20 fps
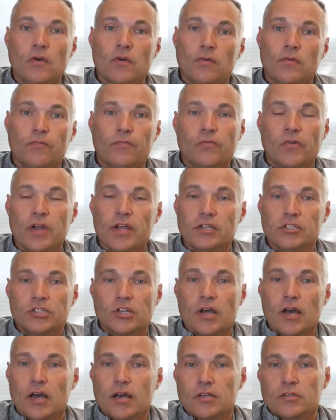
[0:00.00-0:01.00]

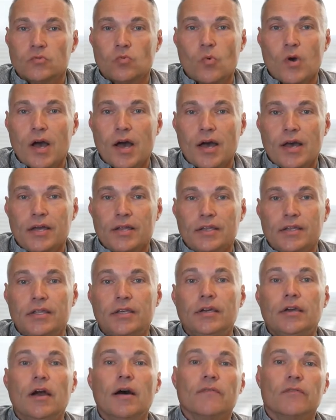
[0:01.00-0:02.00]

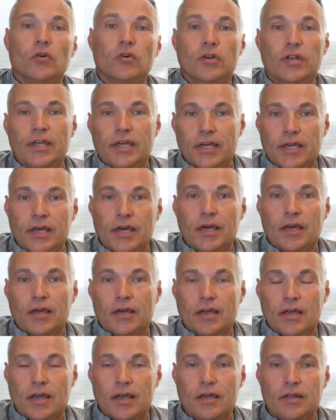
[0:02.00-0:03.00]
franchise-wide governing
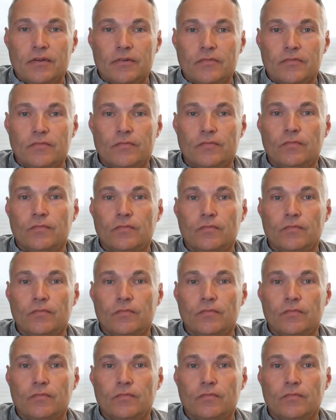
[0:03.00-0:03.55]
kind of